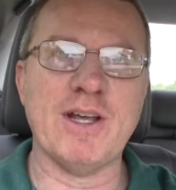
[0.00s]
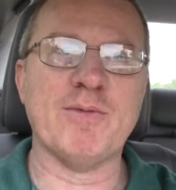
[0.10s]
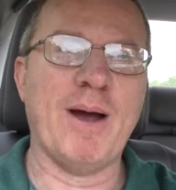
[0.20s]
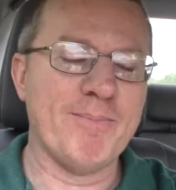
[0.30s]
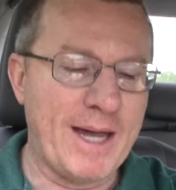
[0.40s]

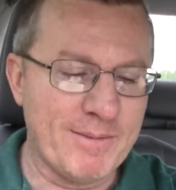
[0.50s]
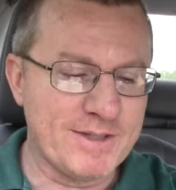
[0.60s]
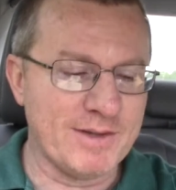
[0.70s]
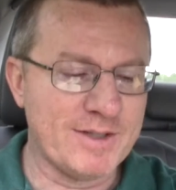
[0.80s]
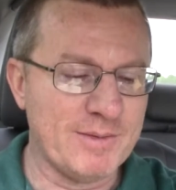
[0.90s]
That's why
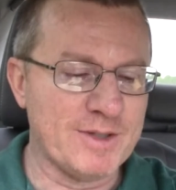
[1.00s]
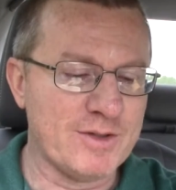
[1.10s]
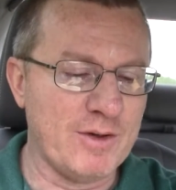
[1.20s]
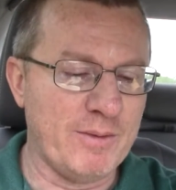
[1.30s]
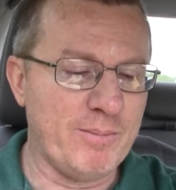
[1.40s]
baptism
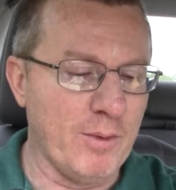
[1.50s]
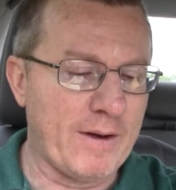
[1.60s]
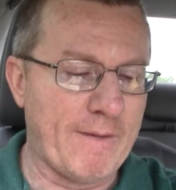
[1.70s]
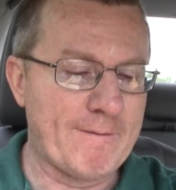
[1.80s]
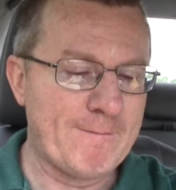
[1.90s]
is so
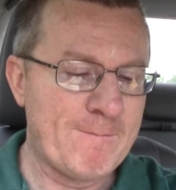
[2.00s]
important.